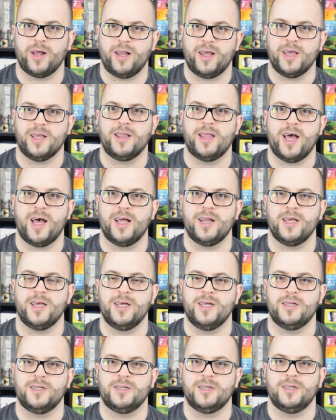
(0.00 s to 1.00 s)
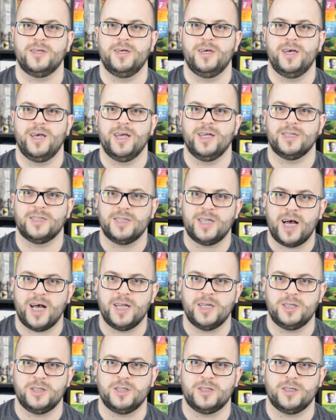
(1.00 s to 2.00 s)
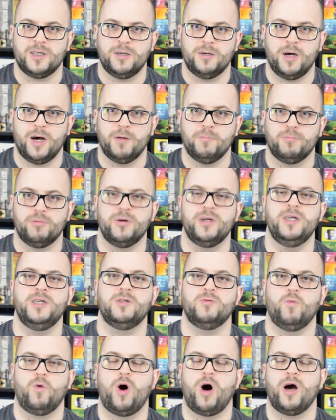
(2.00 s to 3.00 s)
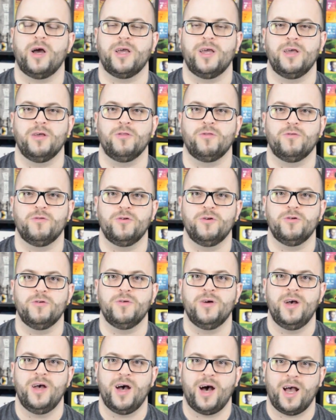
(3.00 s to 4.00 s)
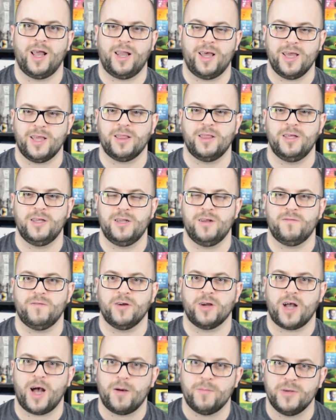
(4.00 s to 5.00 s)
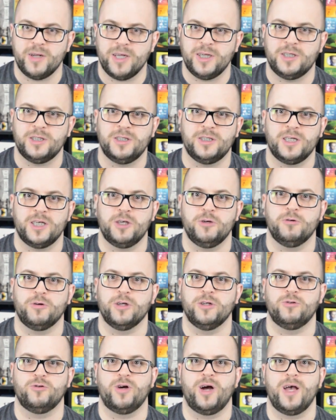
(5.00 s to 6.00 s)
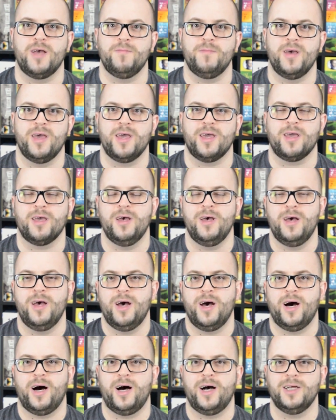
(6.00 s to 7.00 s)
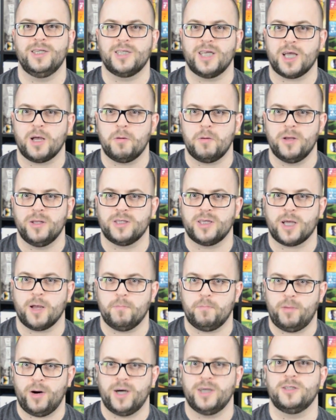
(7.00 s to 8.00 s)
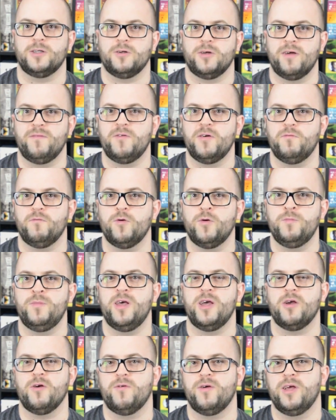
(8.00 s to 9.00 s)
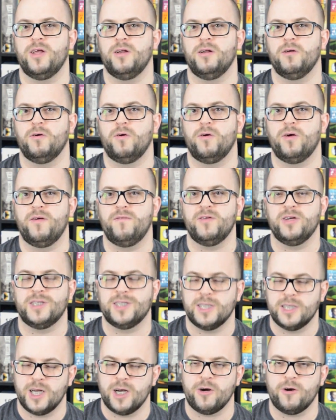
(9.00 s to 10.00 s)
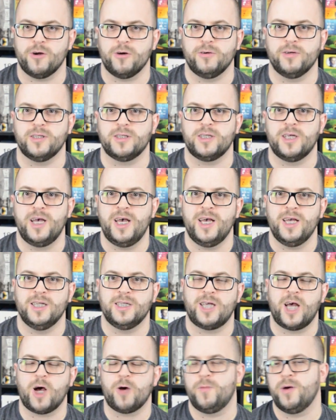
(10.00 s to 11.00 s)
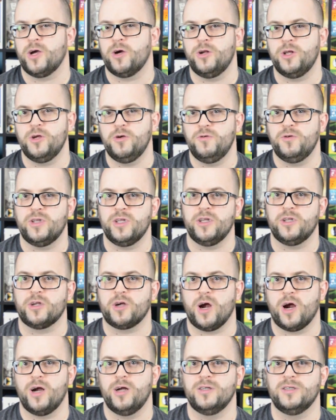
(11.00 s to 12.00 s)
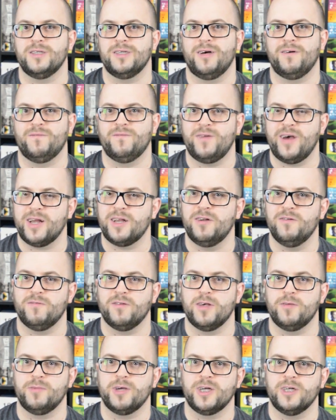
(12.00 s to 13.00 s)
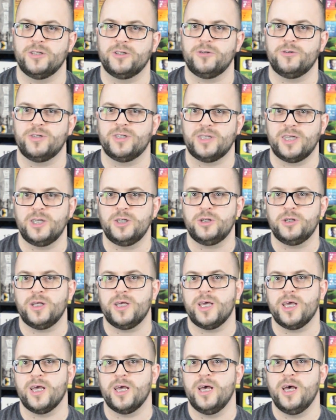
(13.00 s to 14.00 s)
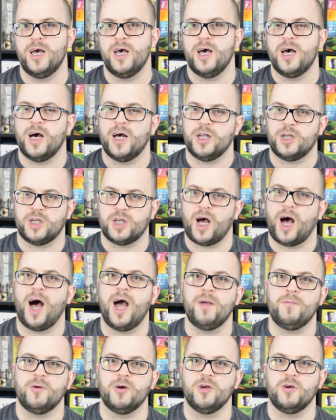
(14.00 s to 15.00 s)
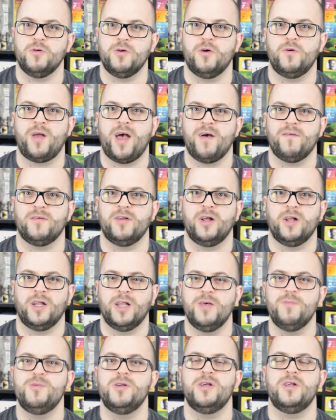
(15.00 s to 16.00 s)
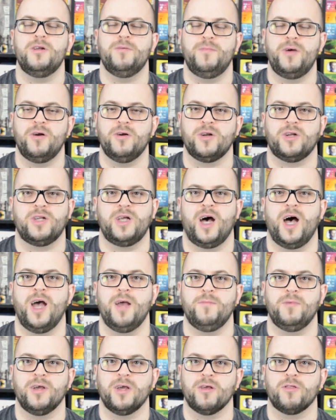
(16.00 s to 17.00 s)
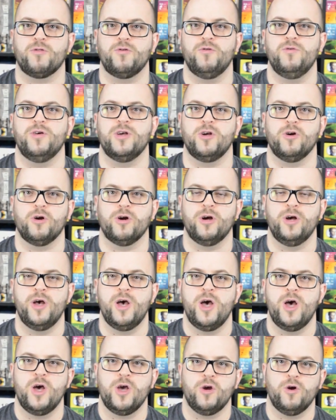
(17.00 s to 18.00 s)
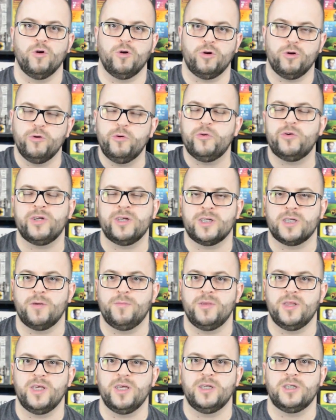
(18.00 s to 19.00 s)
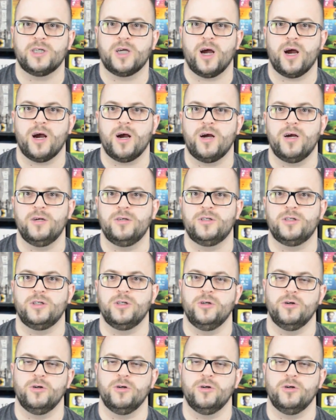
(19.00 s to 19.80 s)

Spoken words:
I like that it is not just a breeze walking through. I like the different combinations that you can try and make. It's like a puzzle. Every room that you're in, or every scenario, it's how am I going to use these cards effectively, because they're essentially a timer. You don't have an unlimited amount of time to get through it. You're losing some of these cards.